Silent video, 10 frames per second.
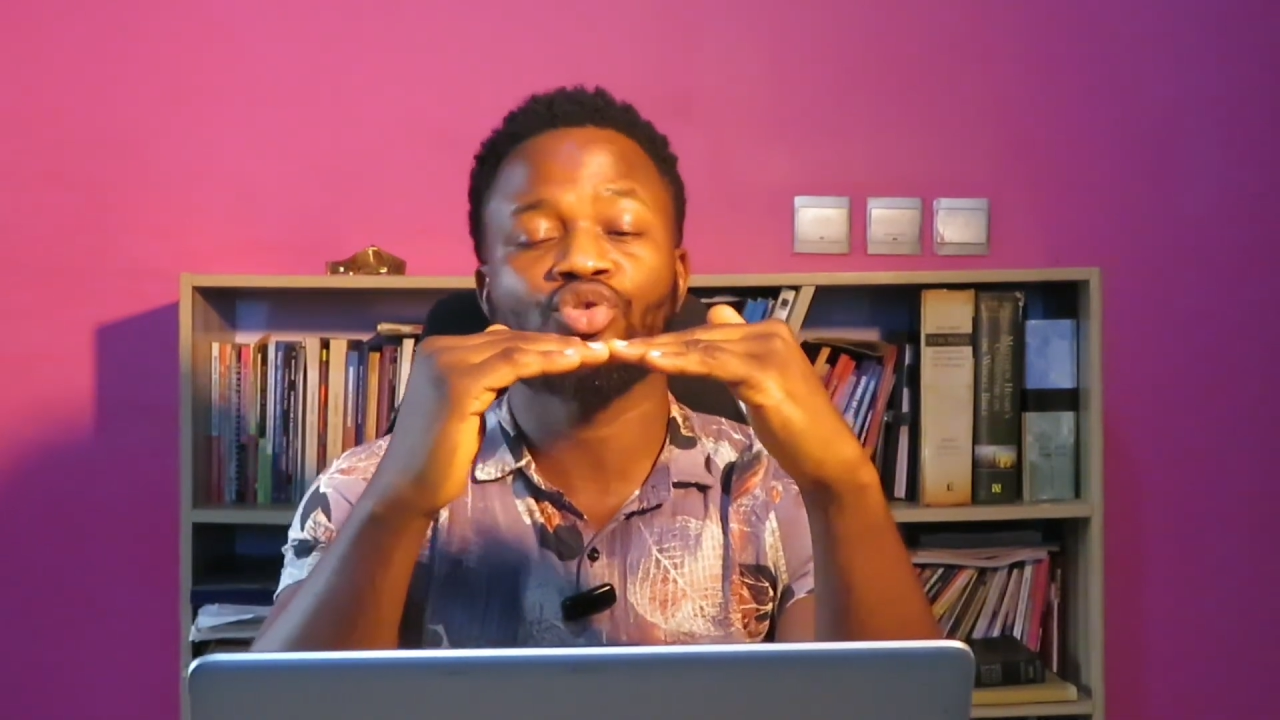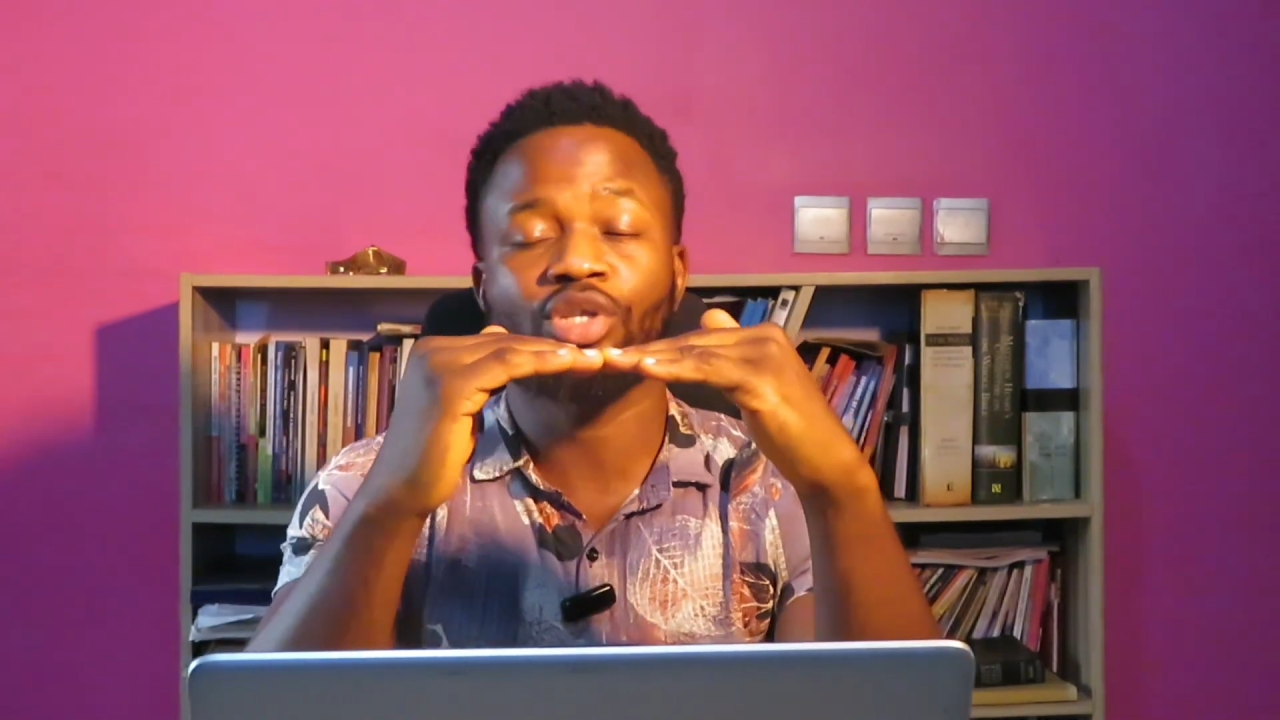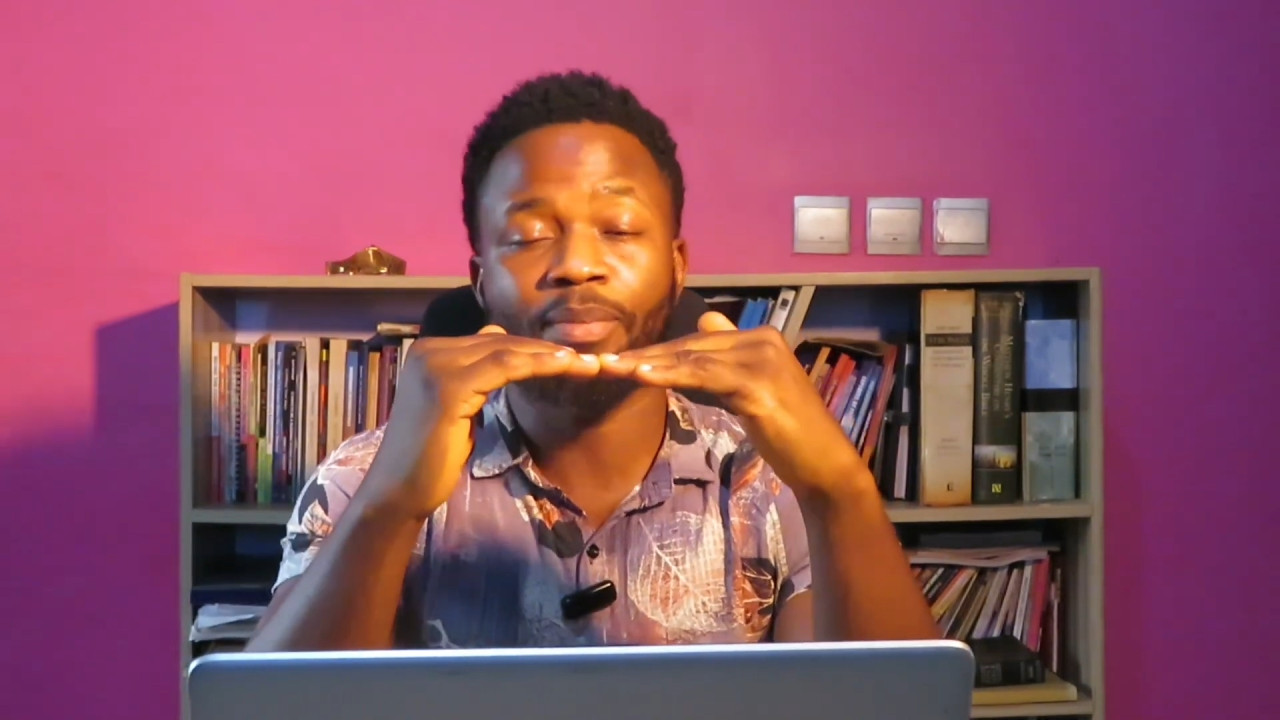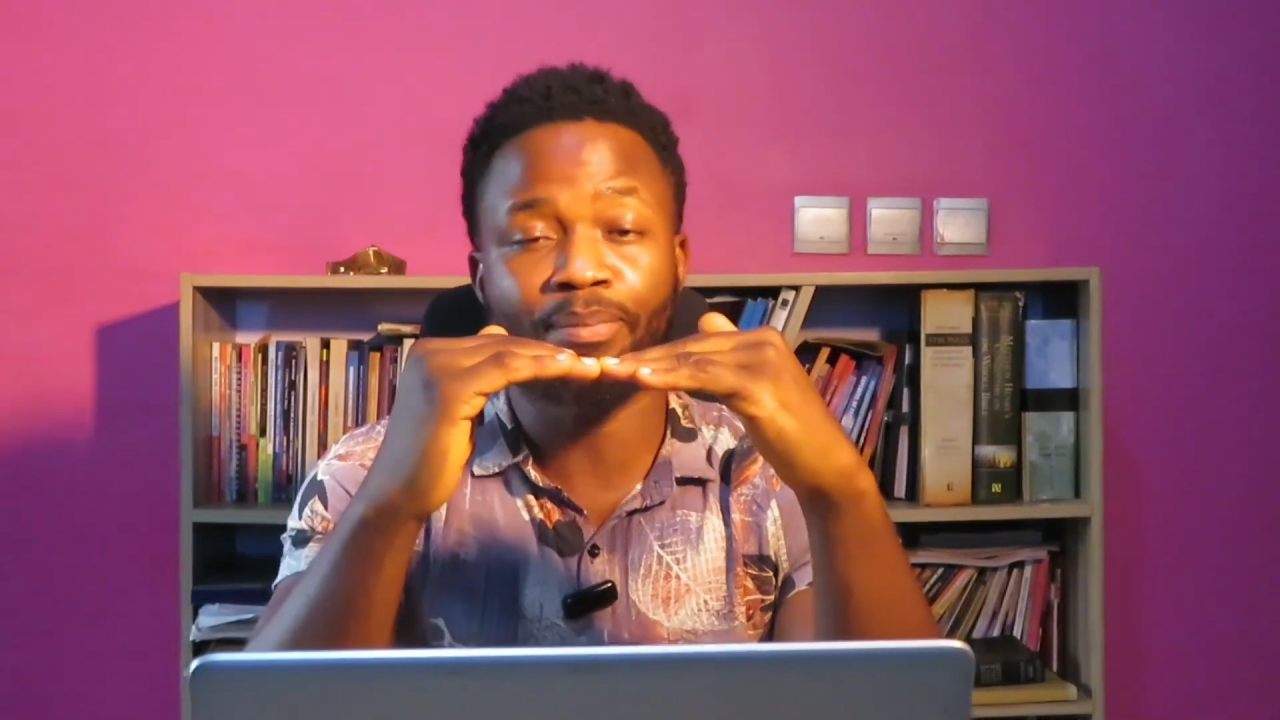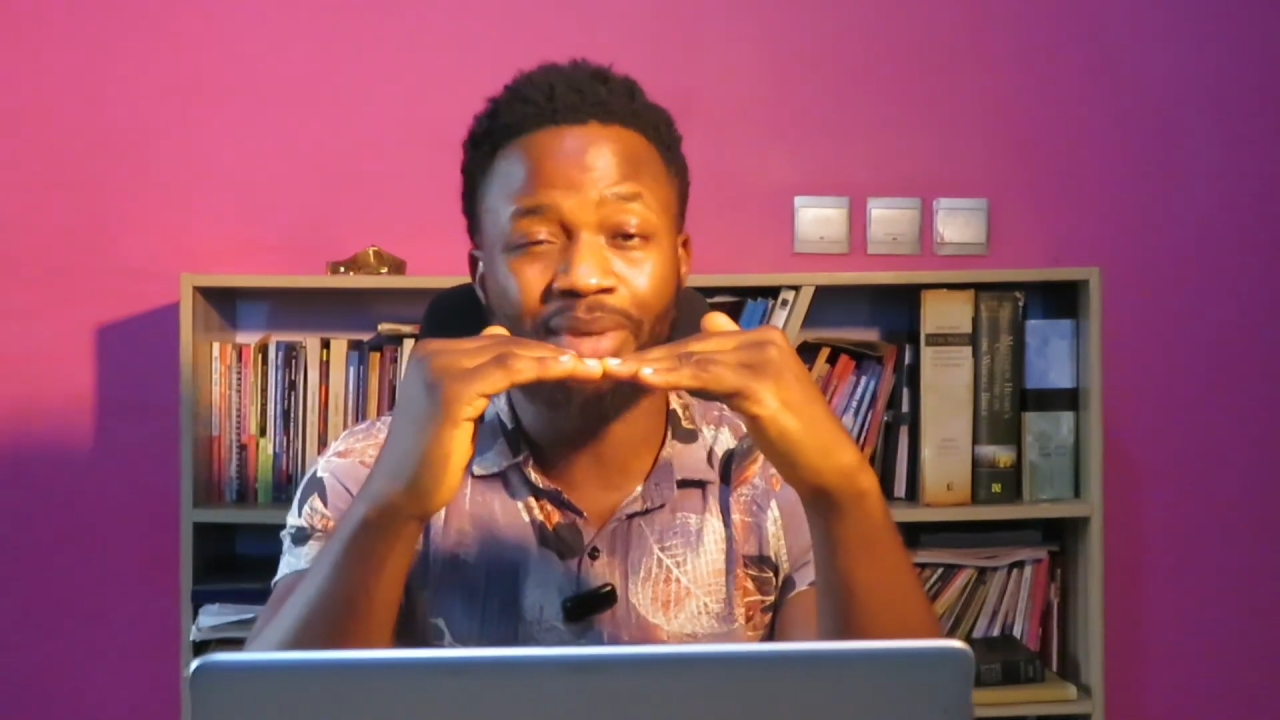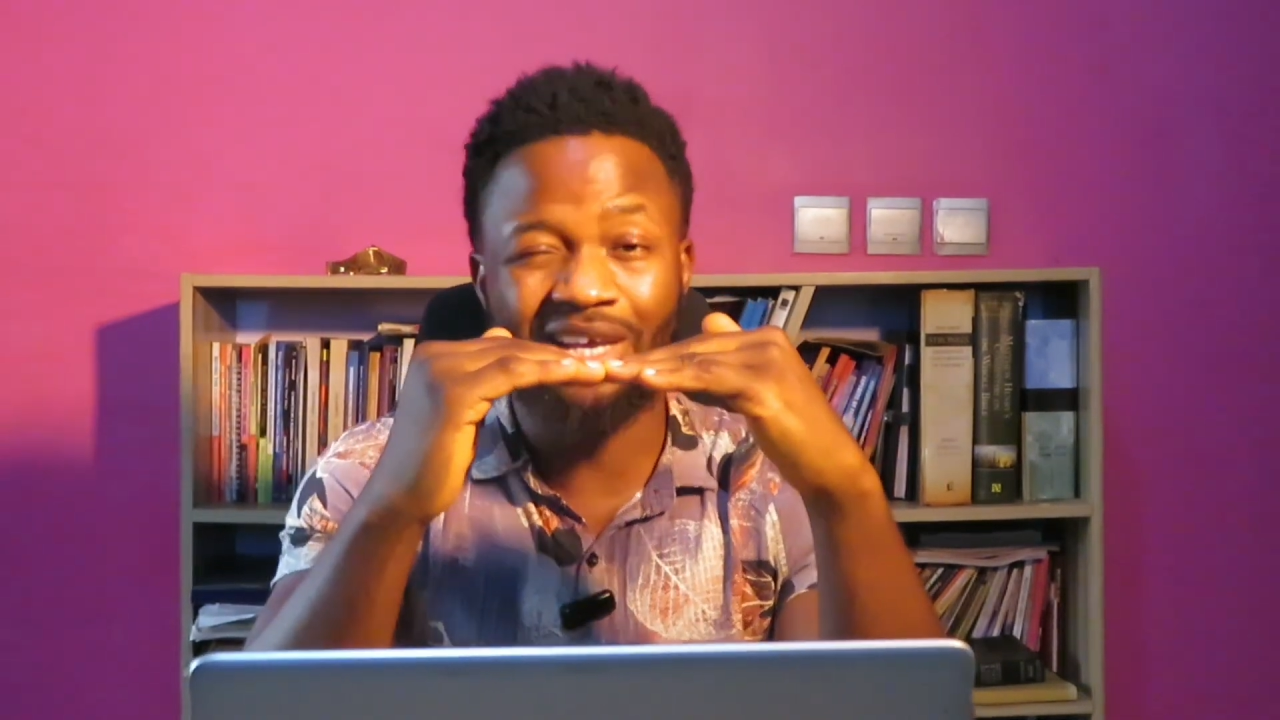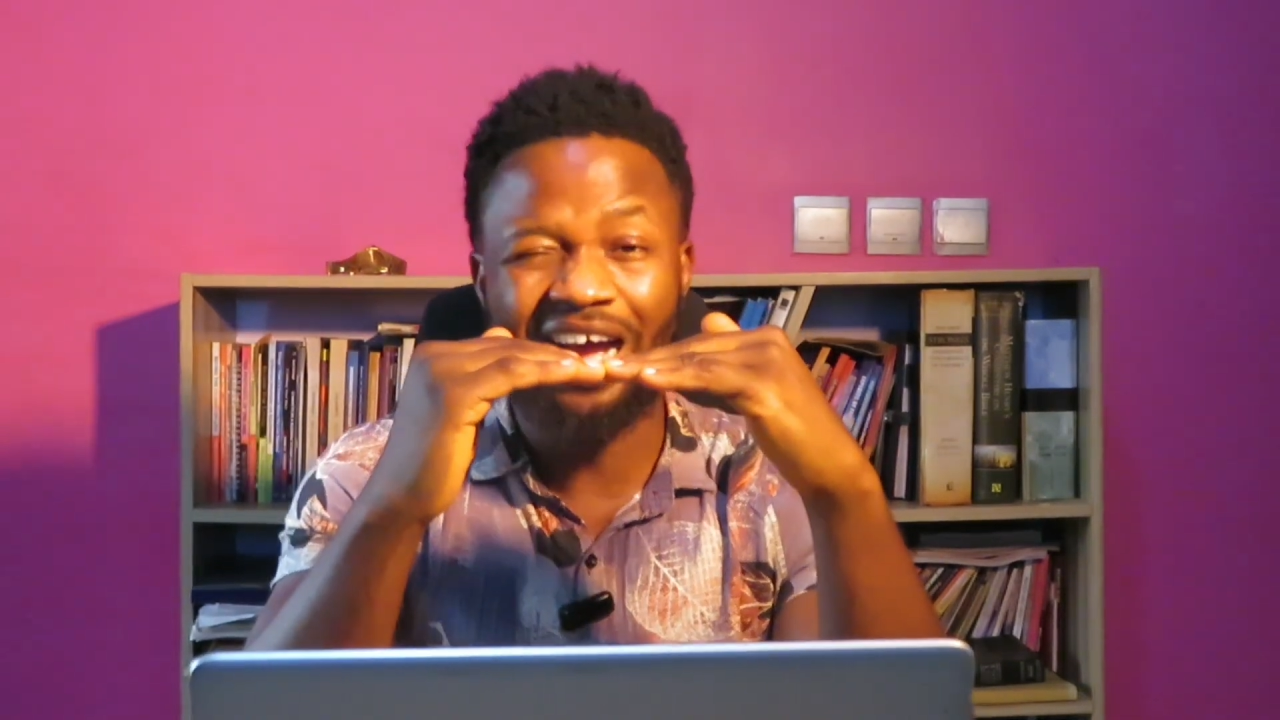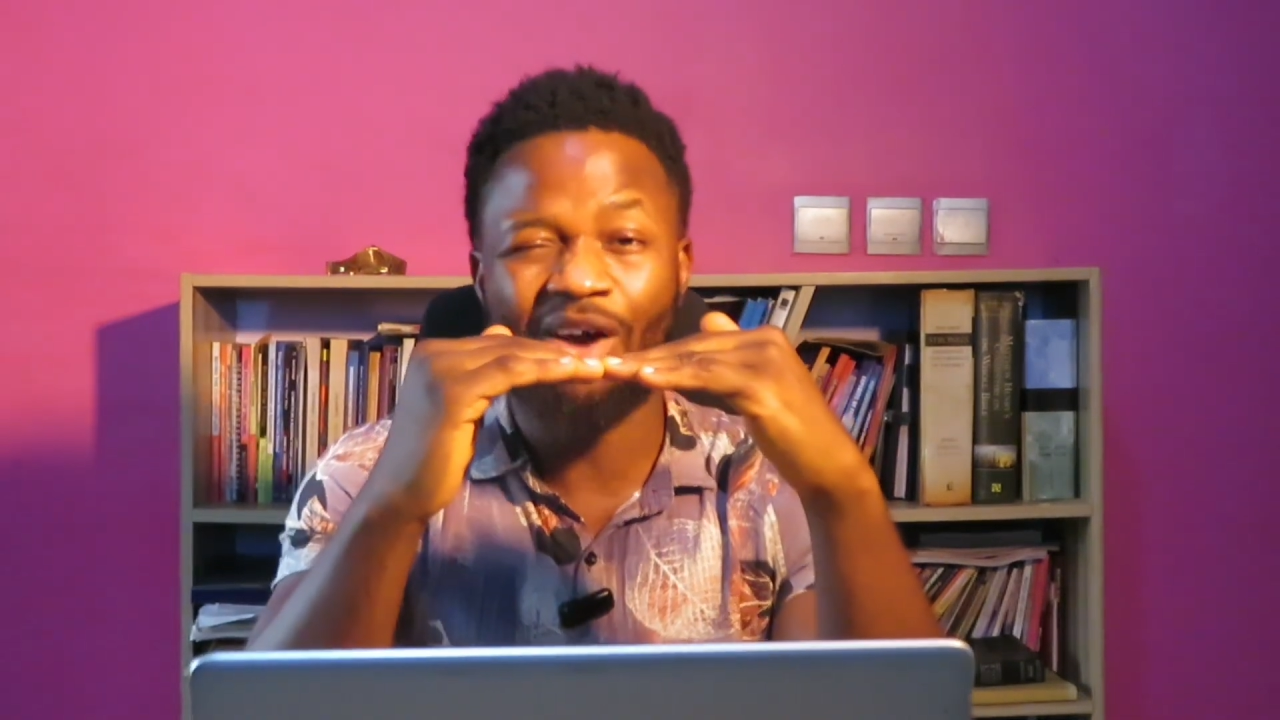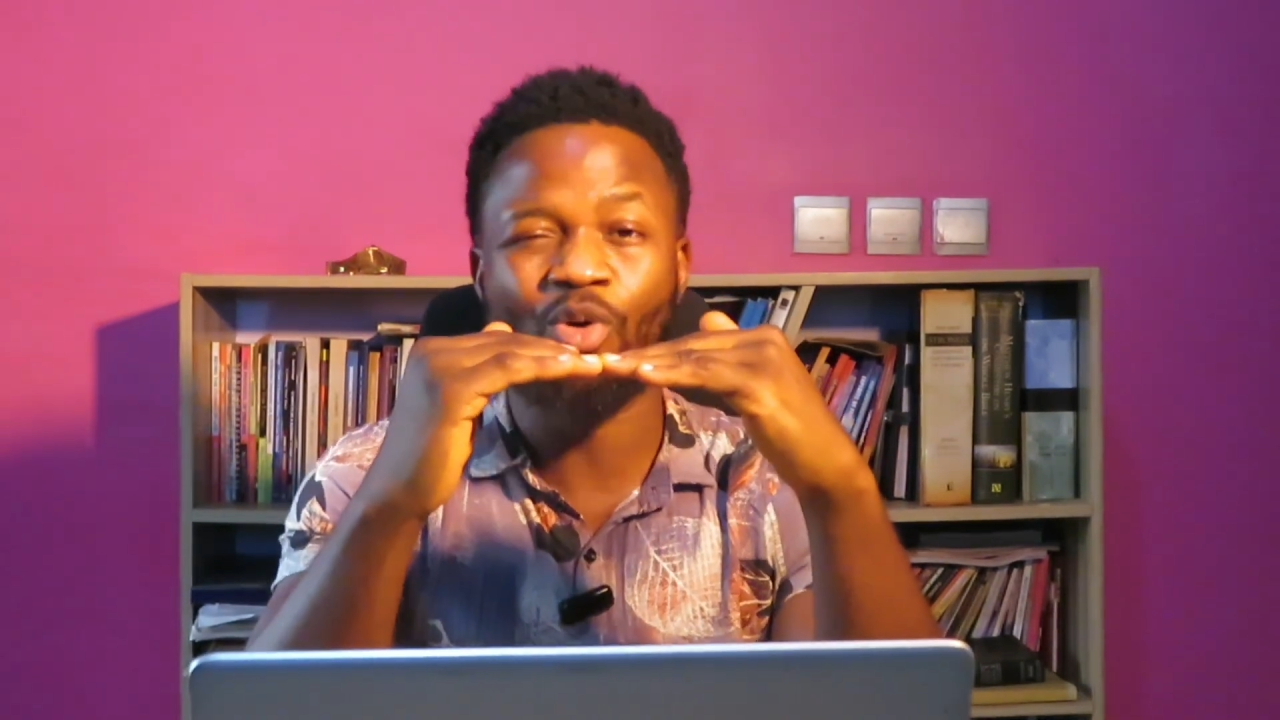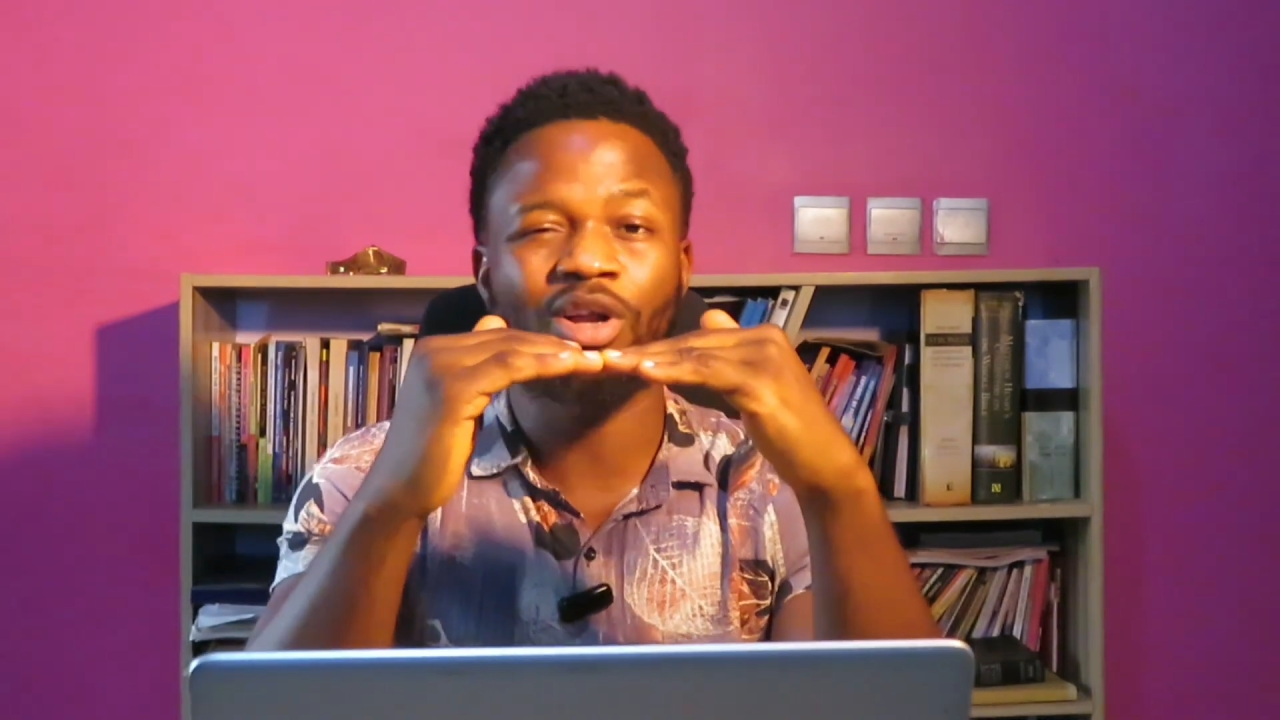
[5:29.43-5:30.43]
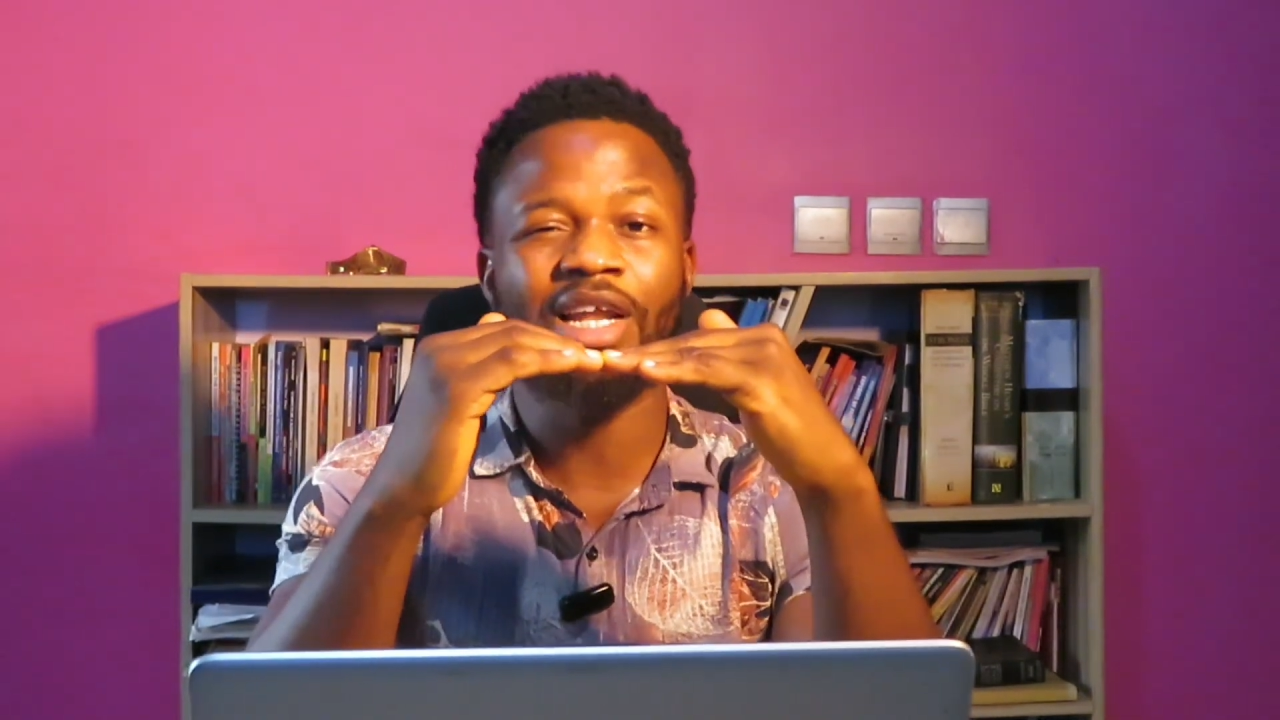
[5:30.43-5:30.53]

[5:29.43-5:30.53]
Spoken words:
use a bigger